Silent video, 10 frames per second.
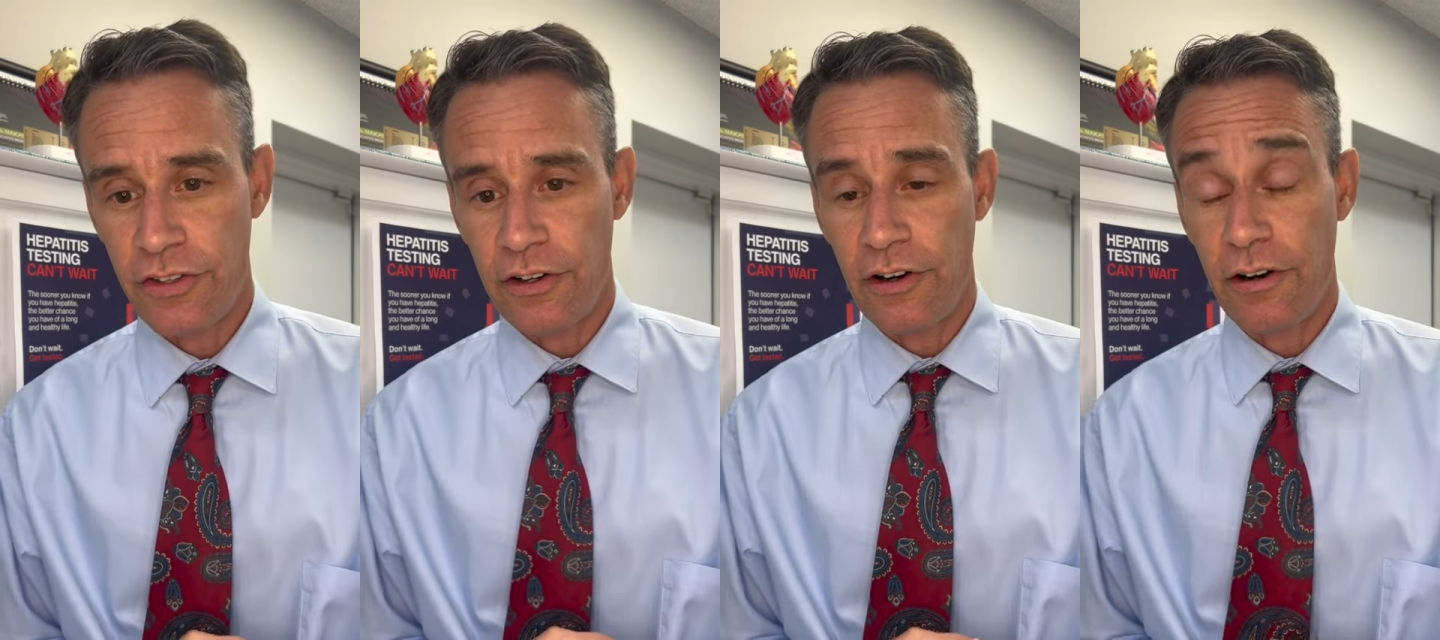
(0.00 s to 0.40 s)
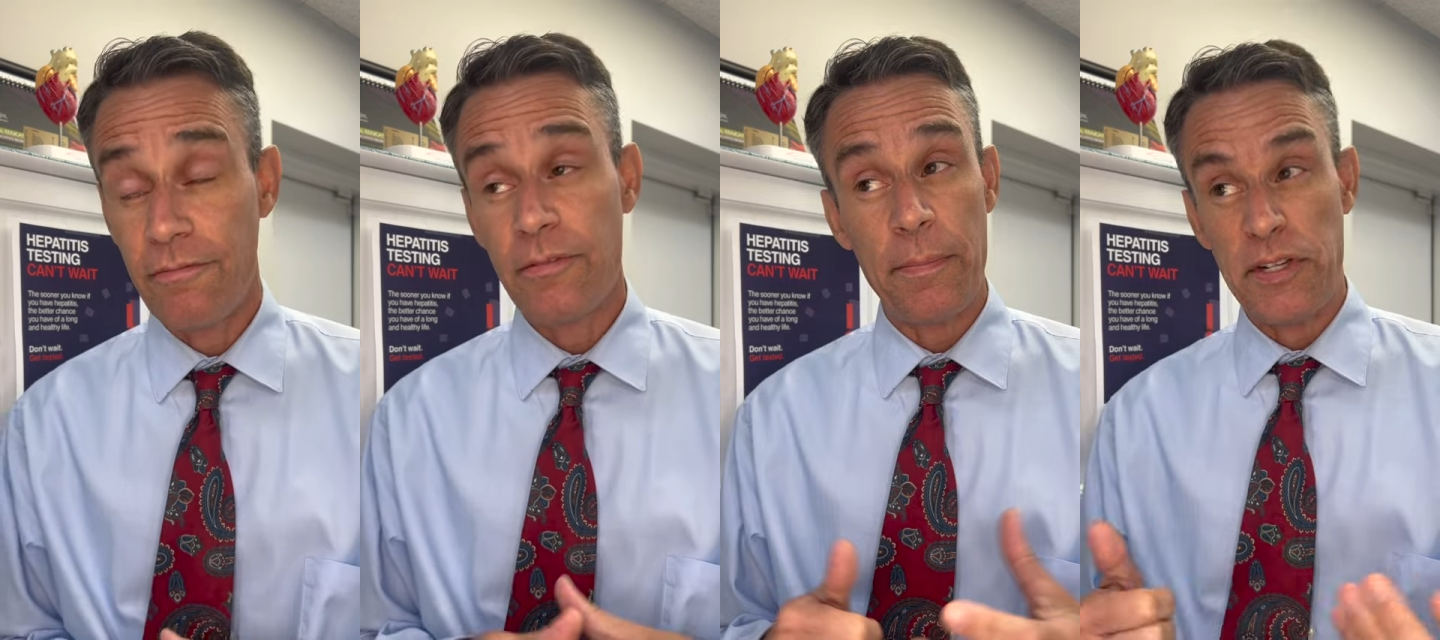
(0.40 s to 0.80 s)
There are
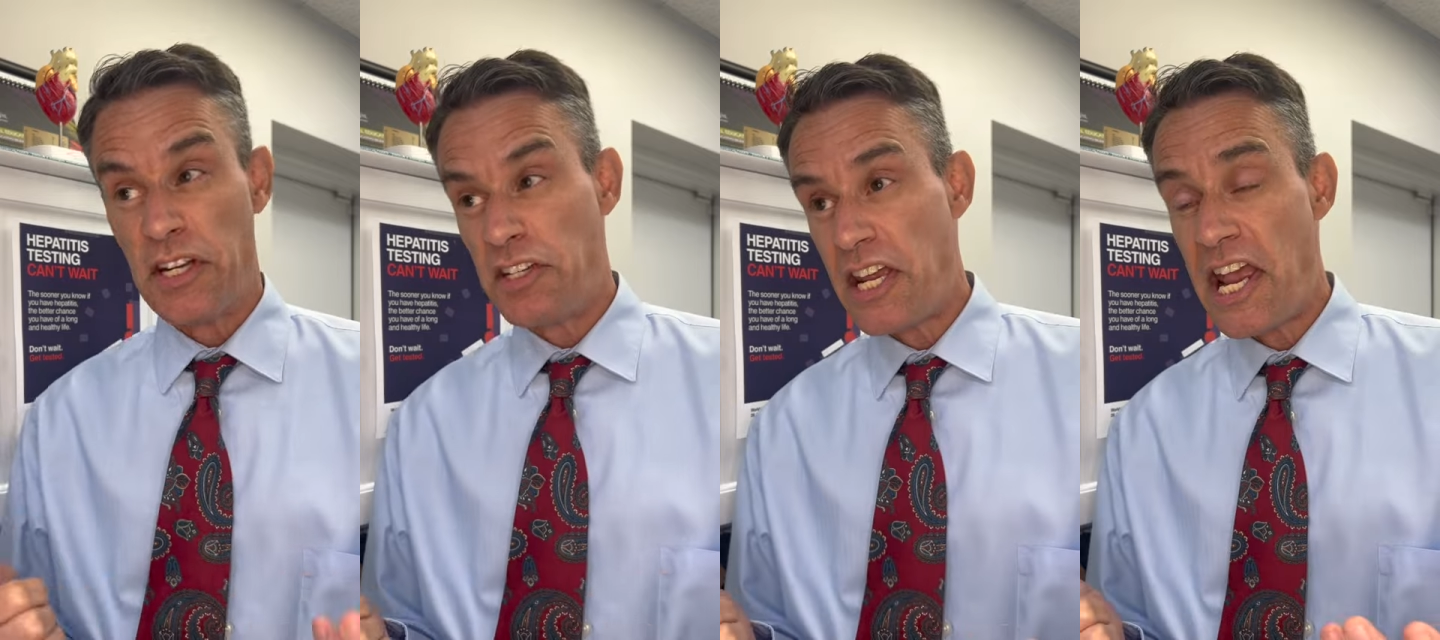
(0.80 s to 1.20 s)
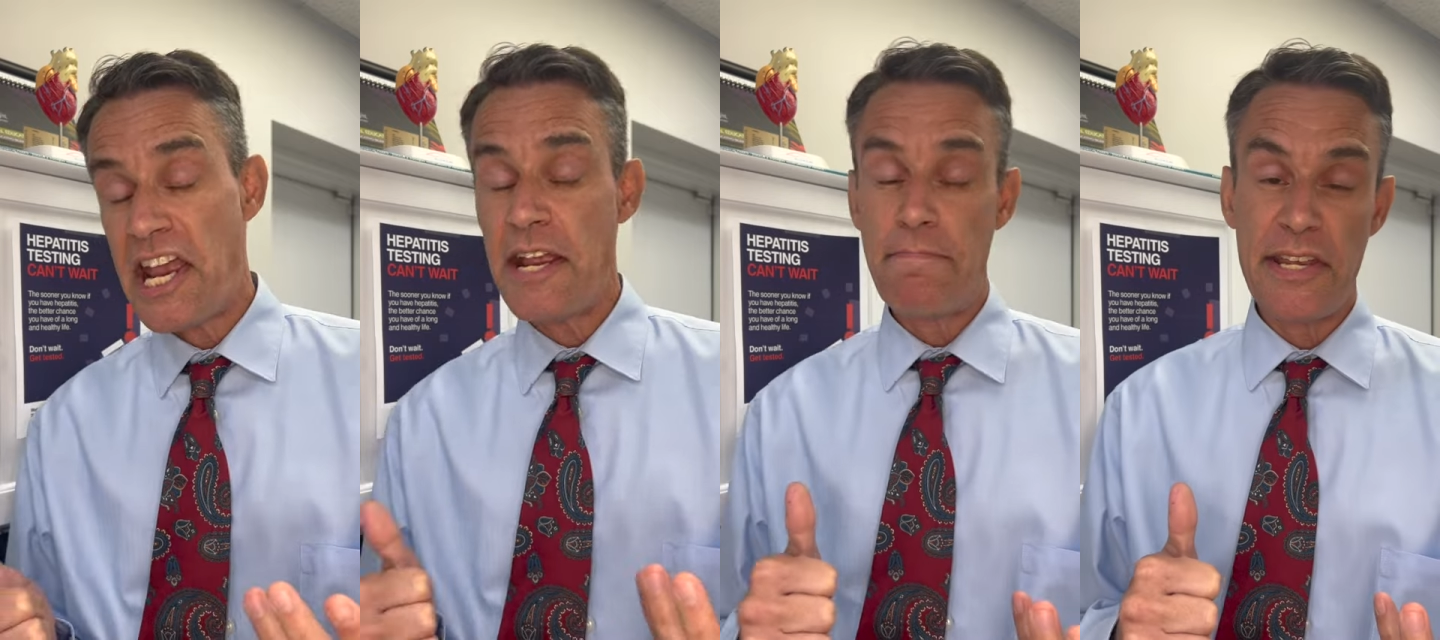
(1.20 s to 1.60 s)
hepatitis
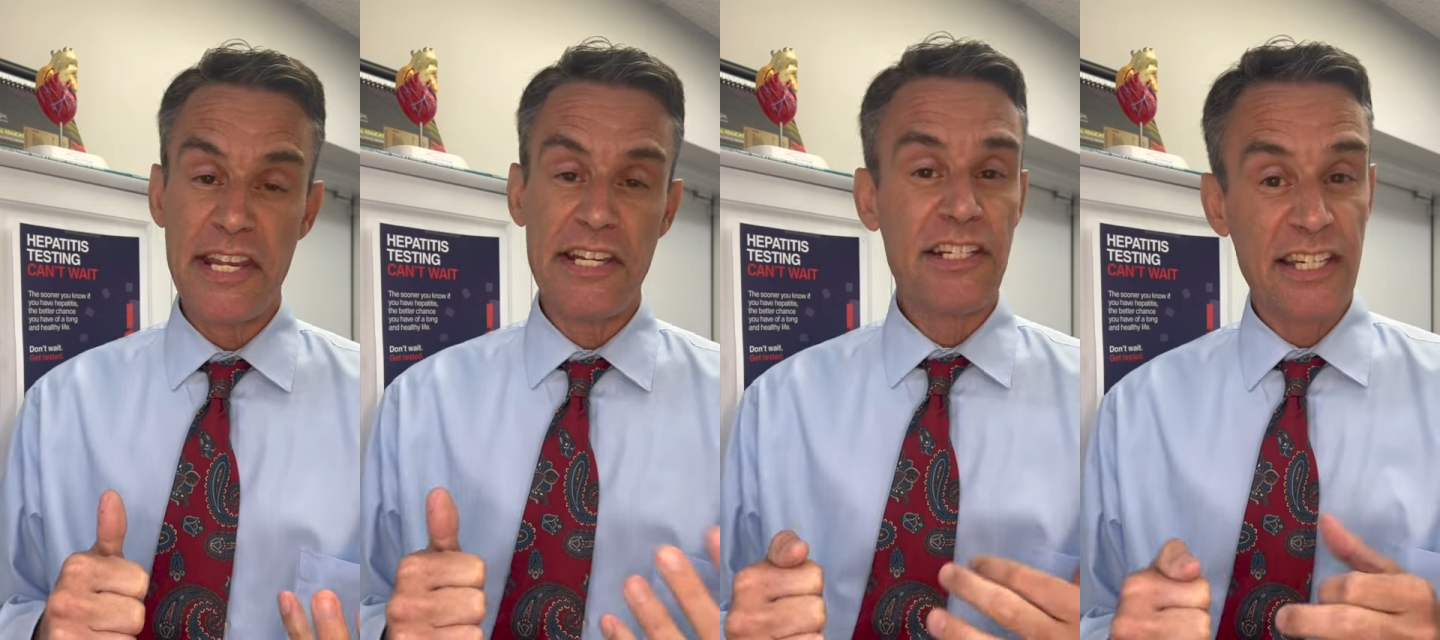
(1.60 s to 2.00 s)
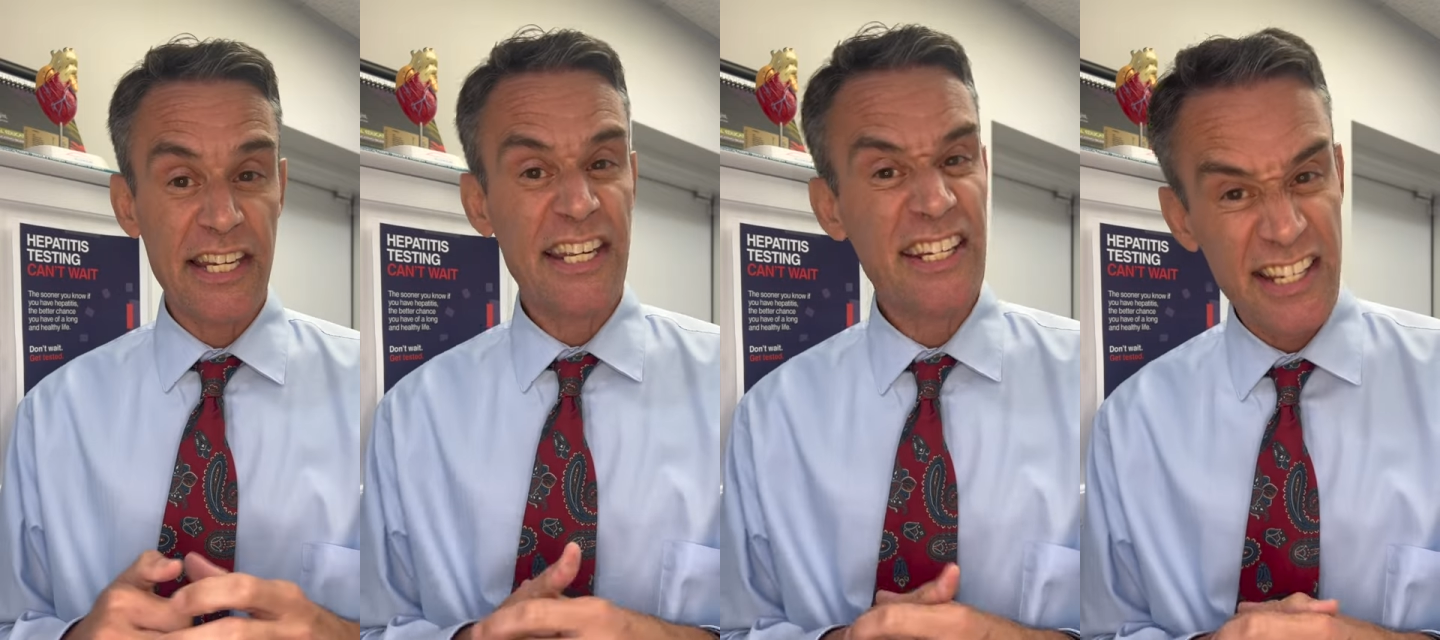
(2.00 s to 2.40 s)
A, B,
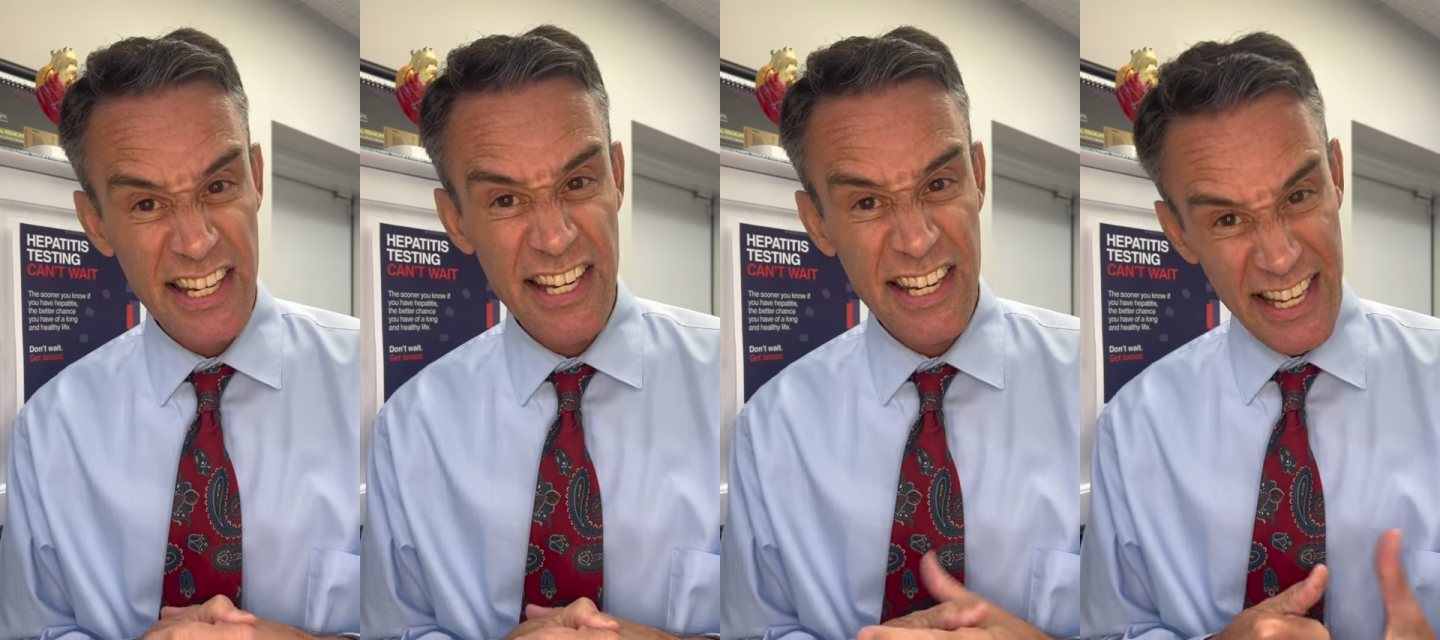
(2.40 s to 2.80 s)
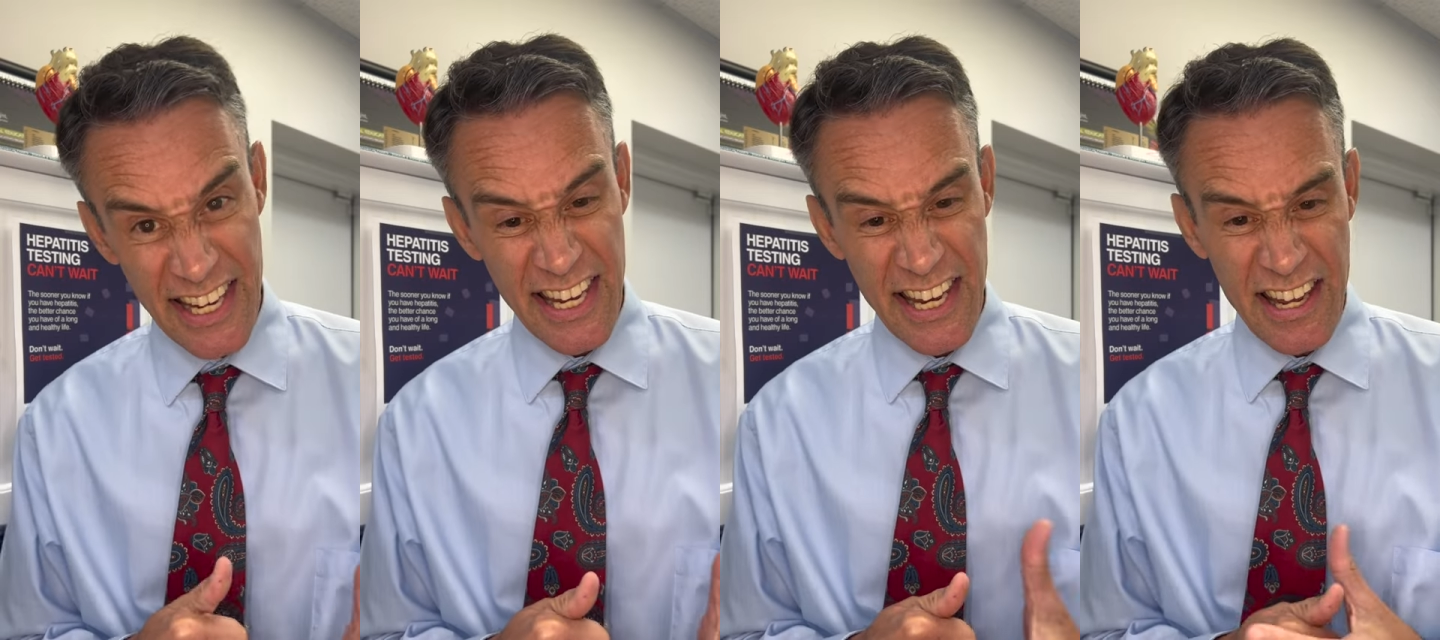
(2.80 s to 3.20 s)
C, D,
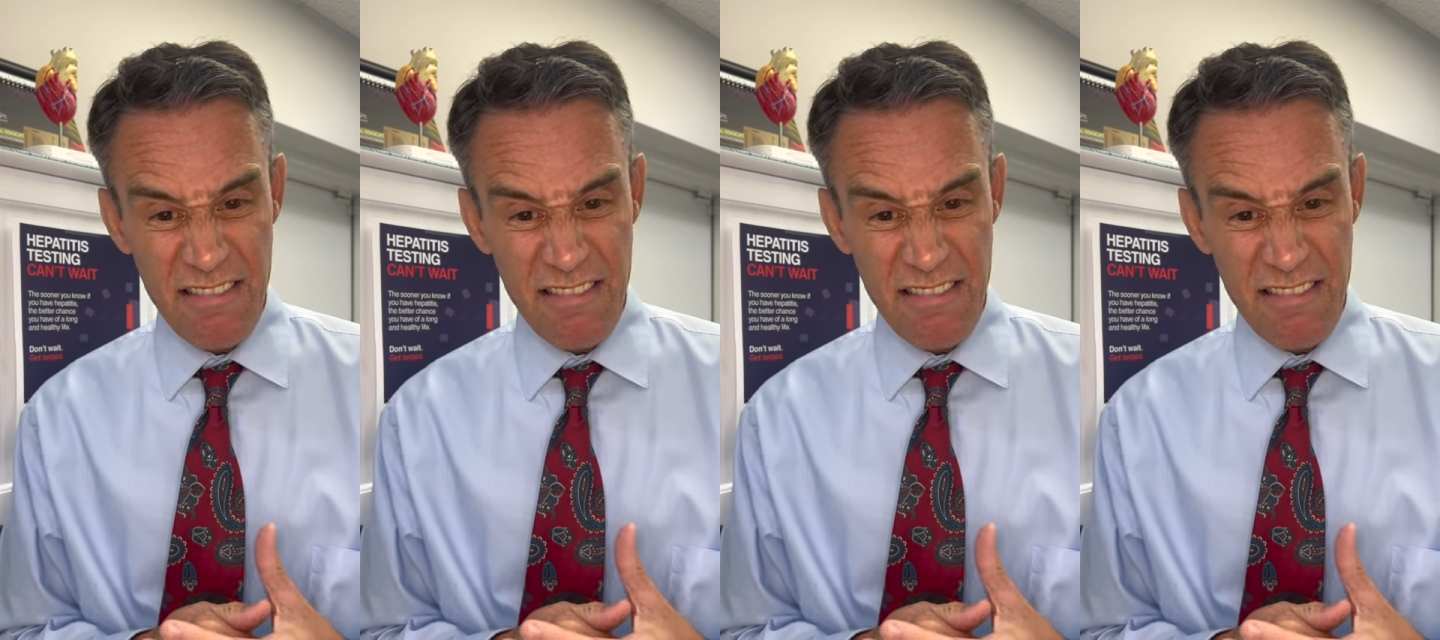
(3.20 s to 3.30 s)
E.